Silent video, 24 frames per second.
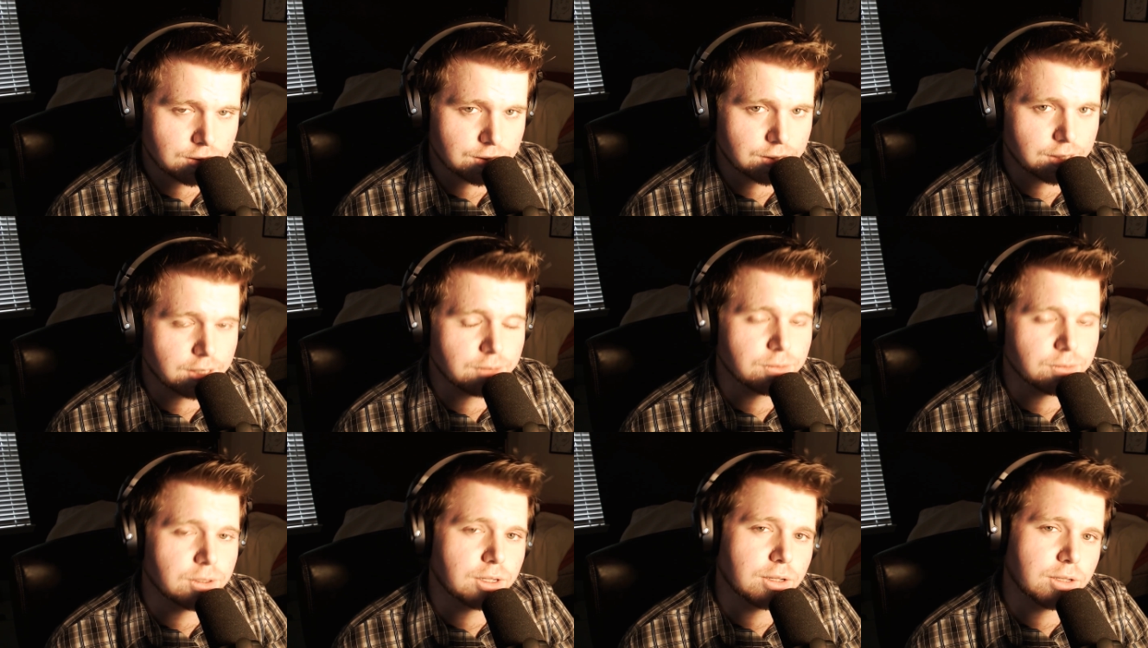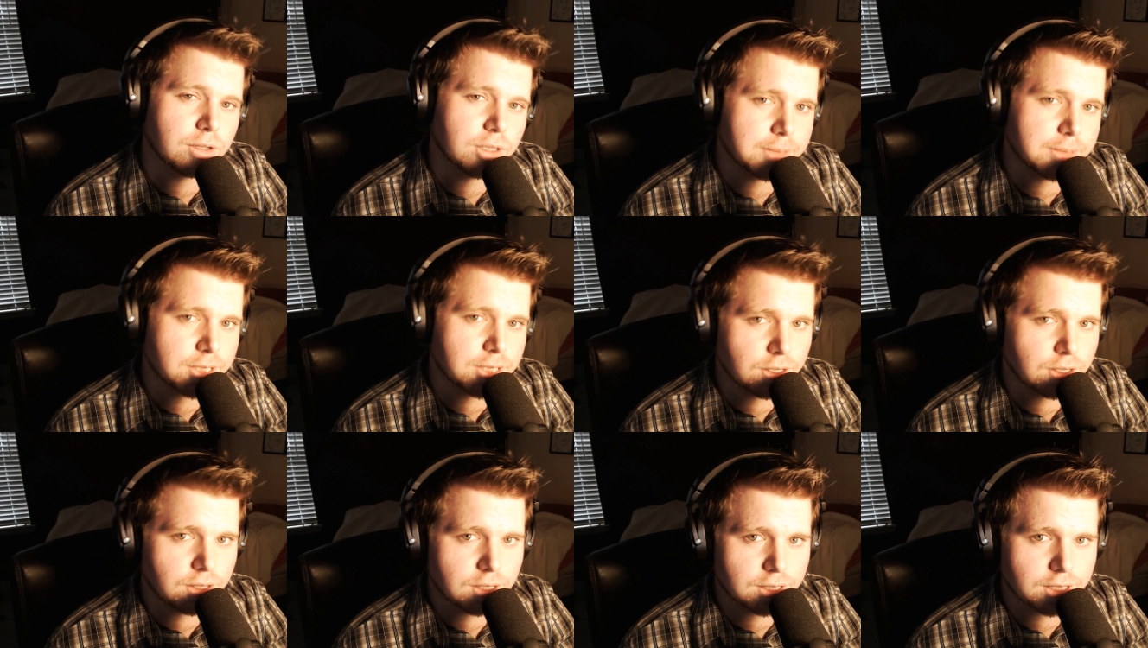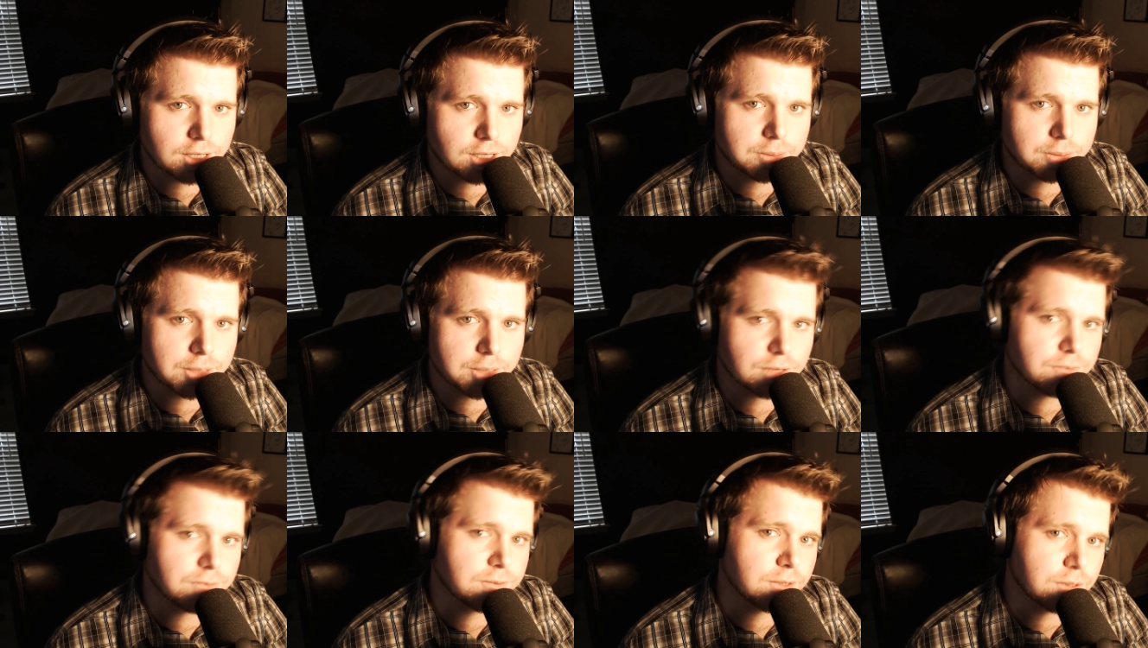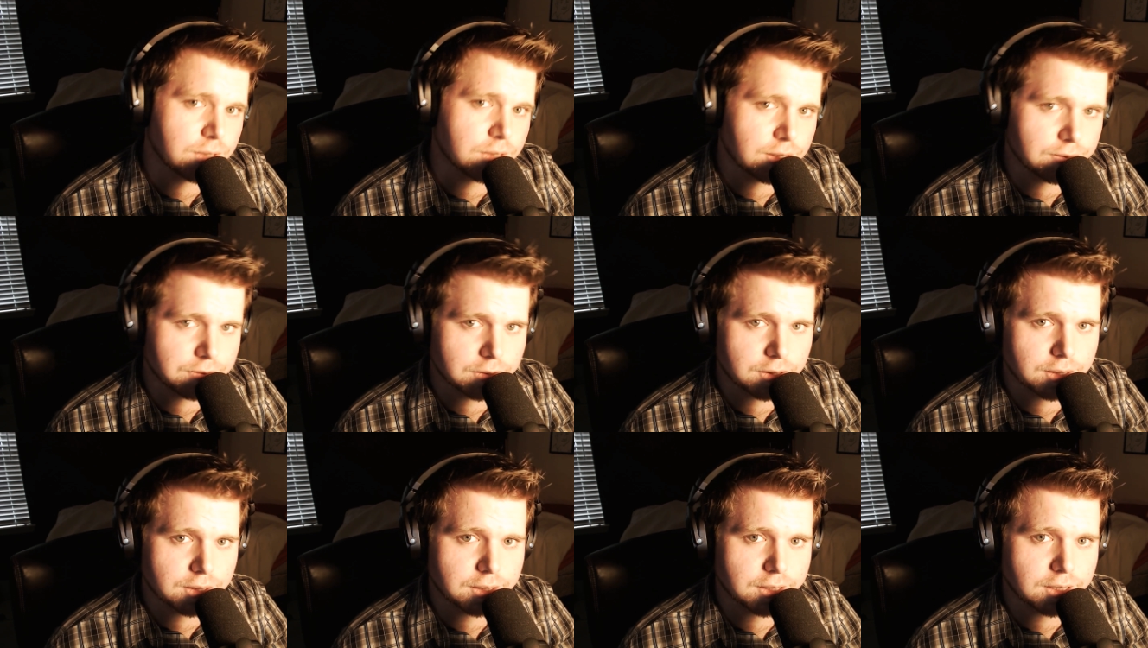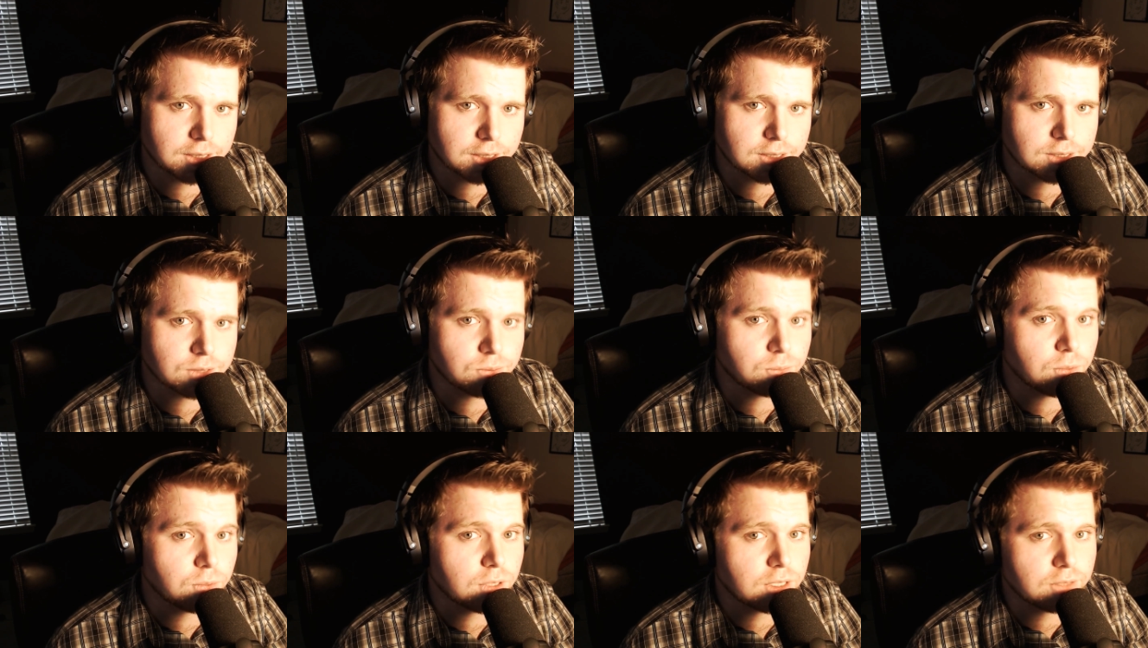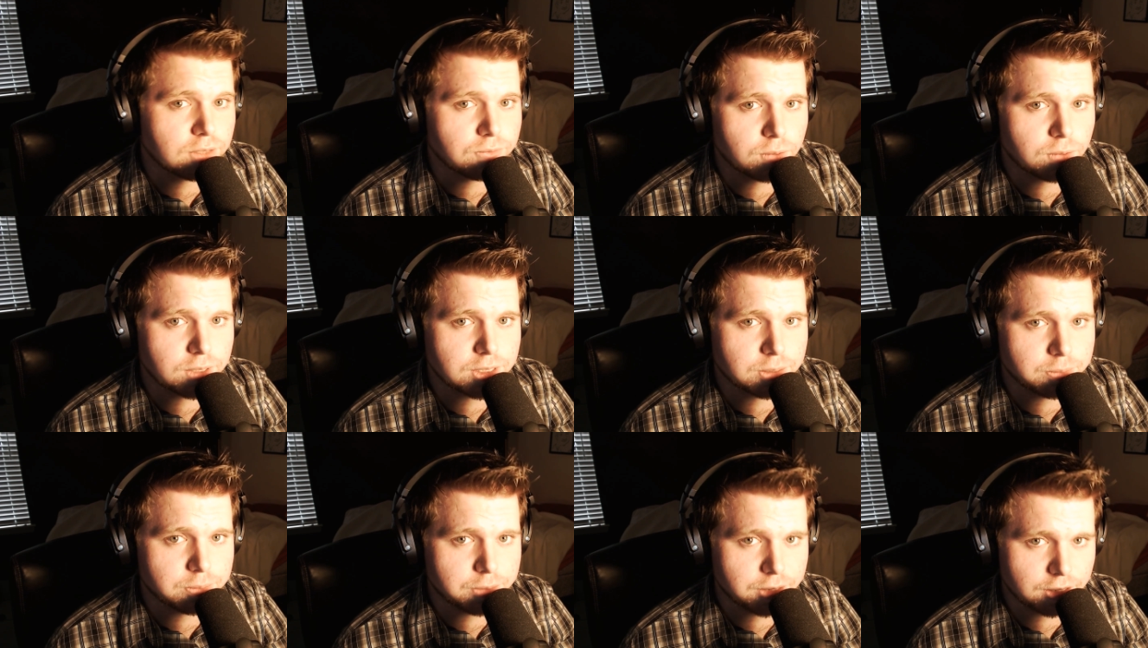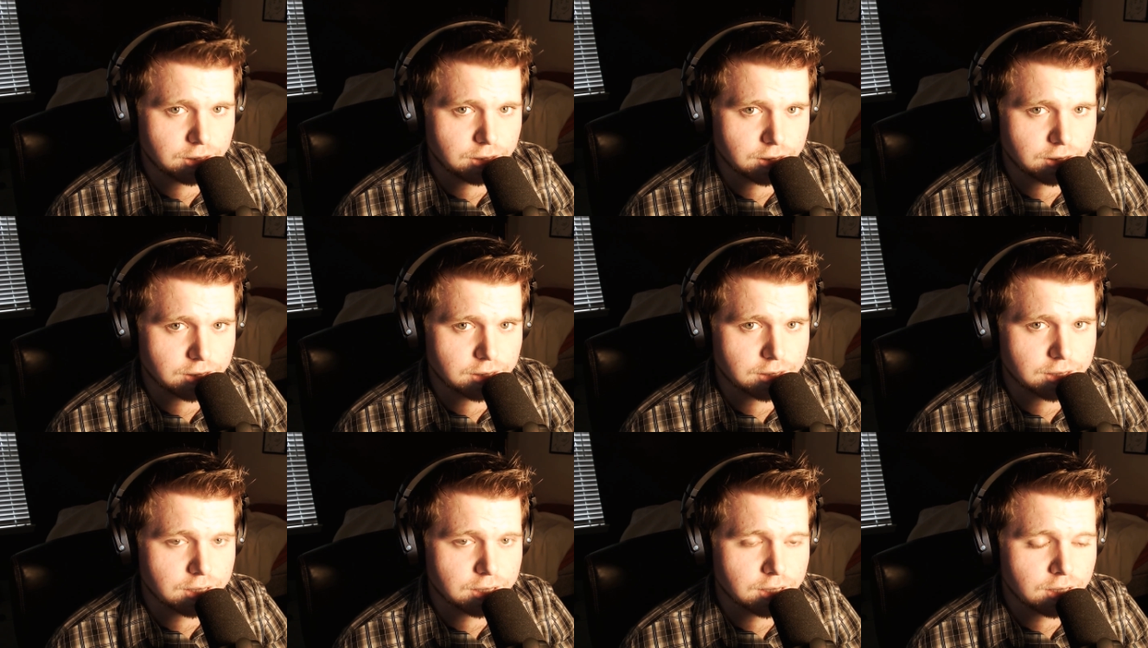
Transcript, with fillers: Today we're going to be talking about a few different things, one of which being